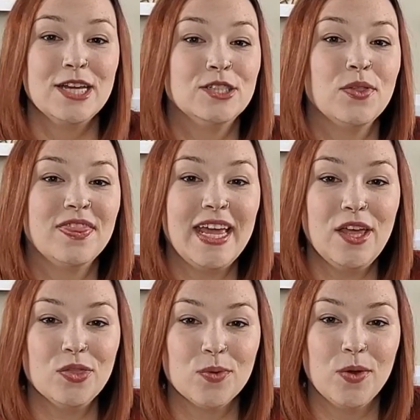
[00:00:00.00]
So
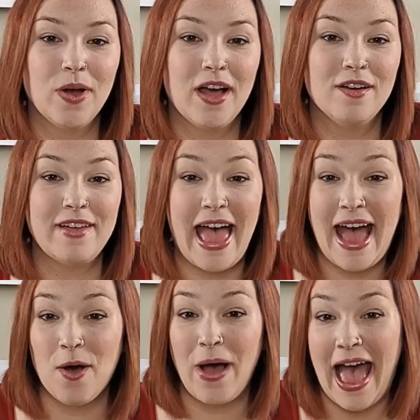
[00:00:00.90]
think through of
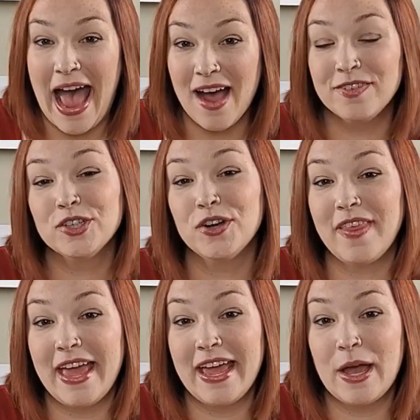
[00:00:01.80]
how after
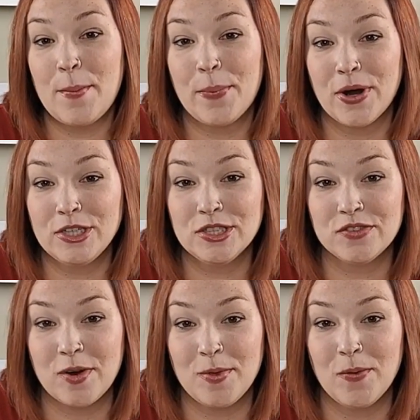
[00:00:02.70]
they purchase
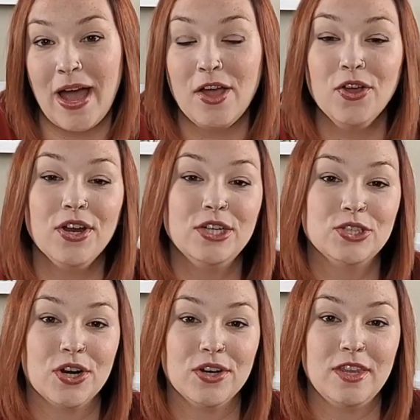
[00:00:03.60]
from you, how you're going
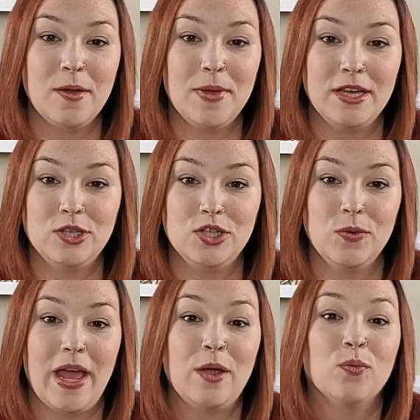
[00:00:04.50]
to turn them
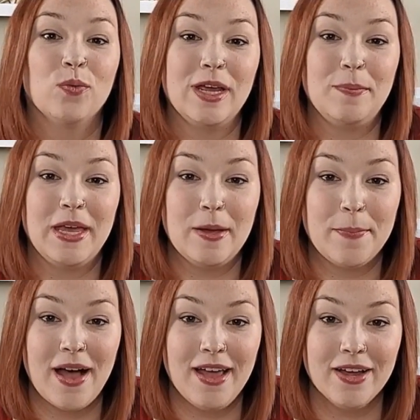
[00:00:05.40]
into a repeat
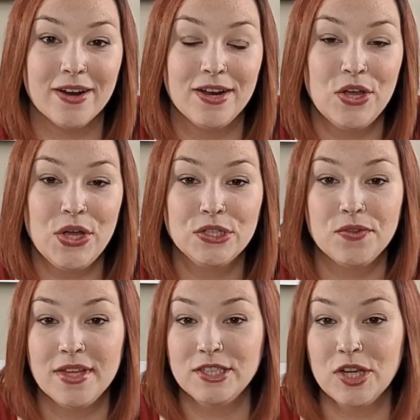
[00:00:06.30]
buyer. So
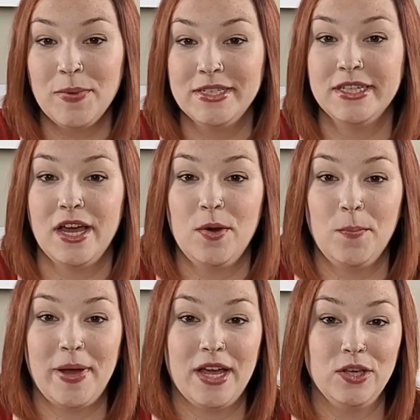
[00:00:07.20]
this could be done
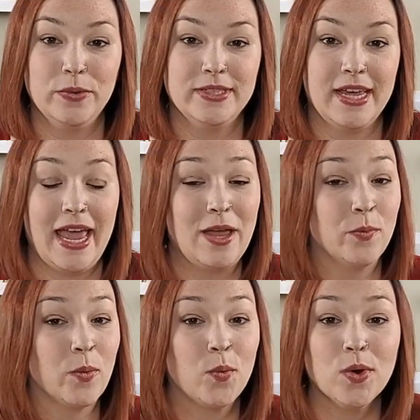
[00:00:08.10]
by using a
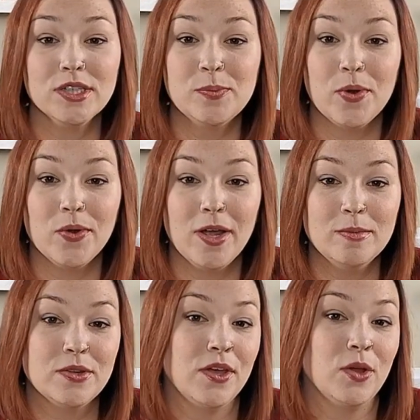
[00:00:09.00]
rewards program
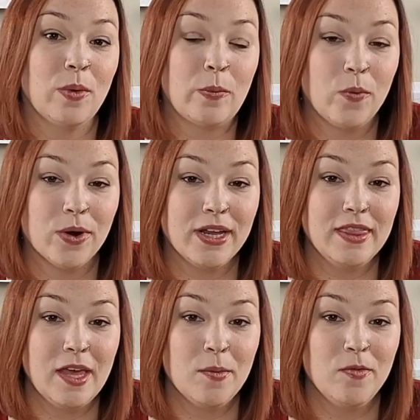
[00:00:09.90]
so that you're rewarding
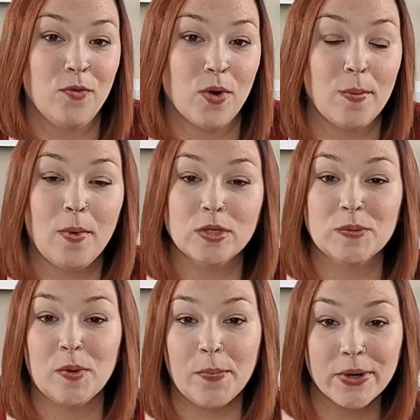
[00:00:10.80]
them for
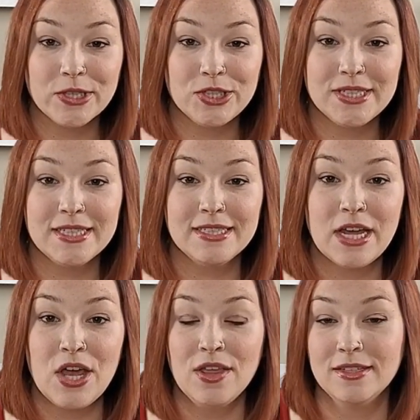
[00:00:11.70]
multiple purchases.
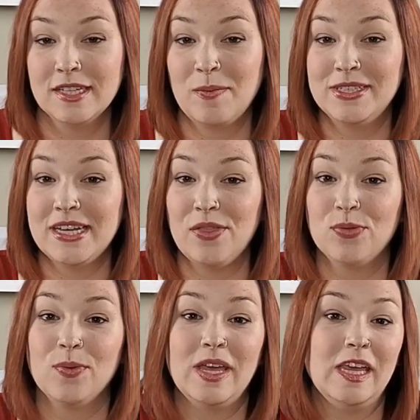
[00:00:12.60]
This could be done
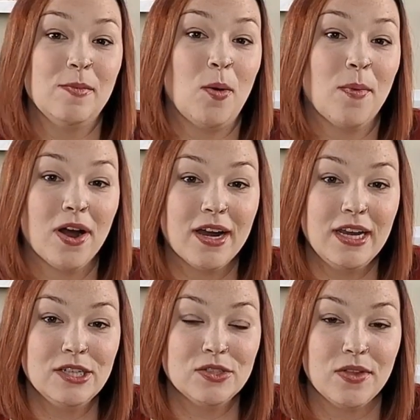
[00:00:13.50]
through email
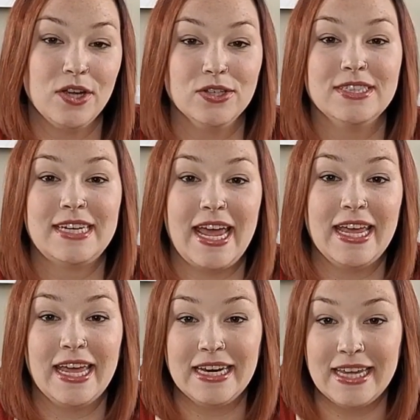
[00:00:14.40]
marketing so that you're
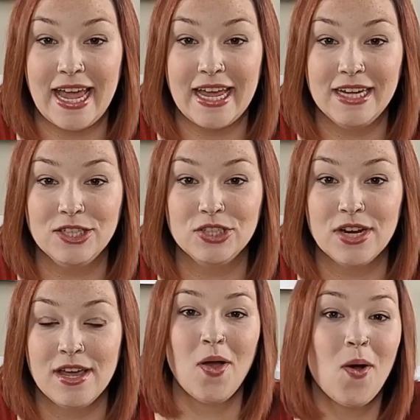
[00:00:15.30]
staying engaged
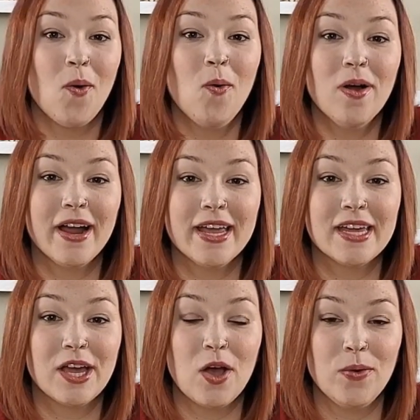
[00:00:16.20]
or it
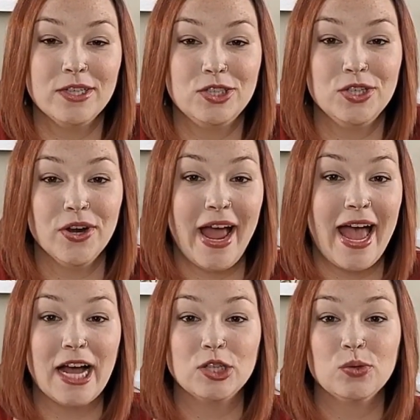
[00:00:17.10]
can go into your
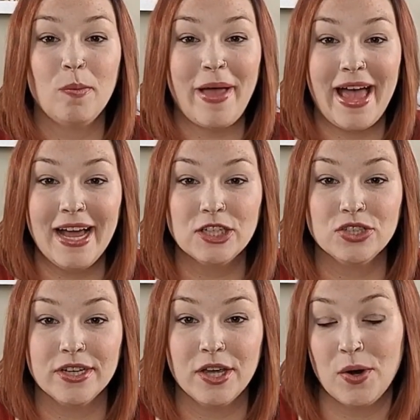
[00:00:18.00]
actual
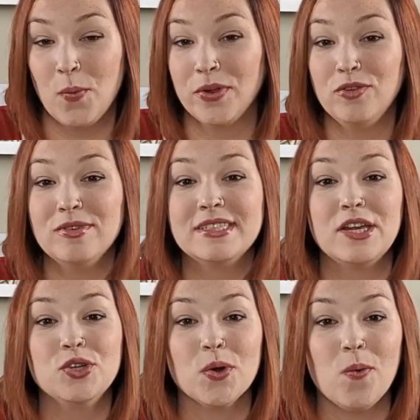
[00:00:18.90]
packaging. You know, when you
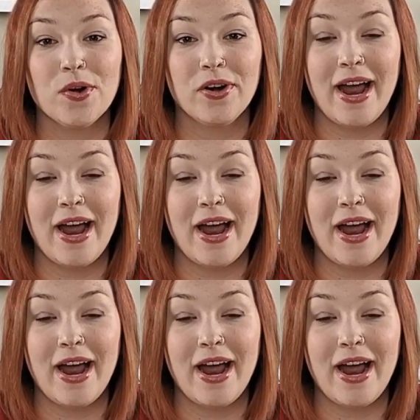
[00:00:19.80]
send your order